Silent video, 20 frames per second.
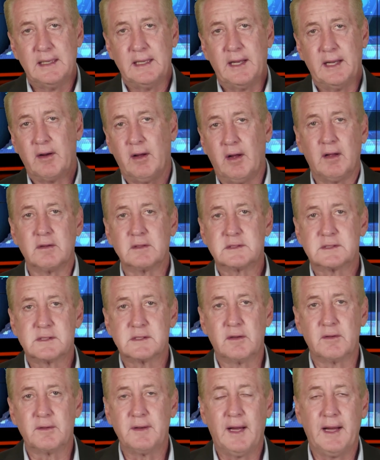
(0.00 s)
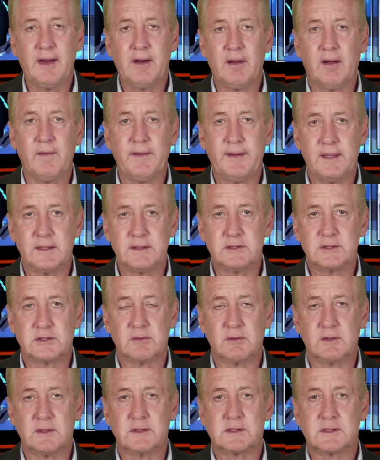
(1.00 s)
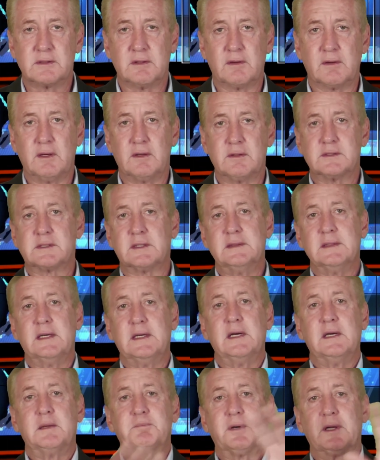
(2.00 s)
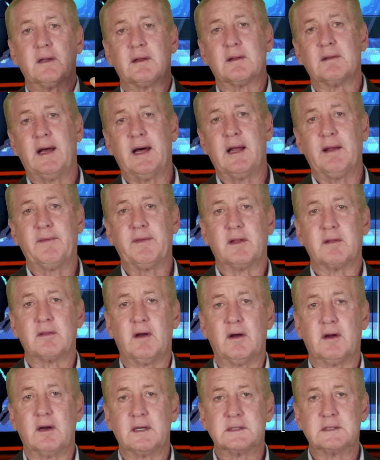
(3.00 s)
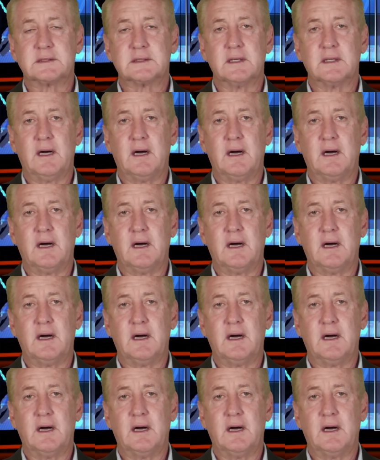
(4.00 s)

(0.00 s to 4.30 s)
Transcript: And also, not only on George Soros, but a lot of the large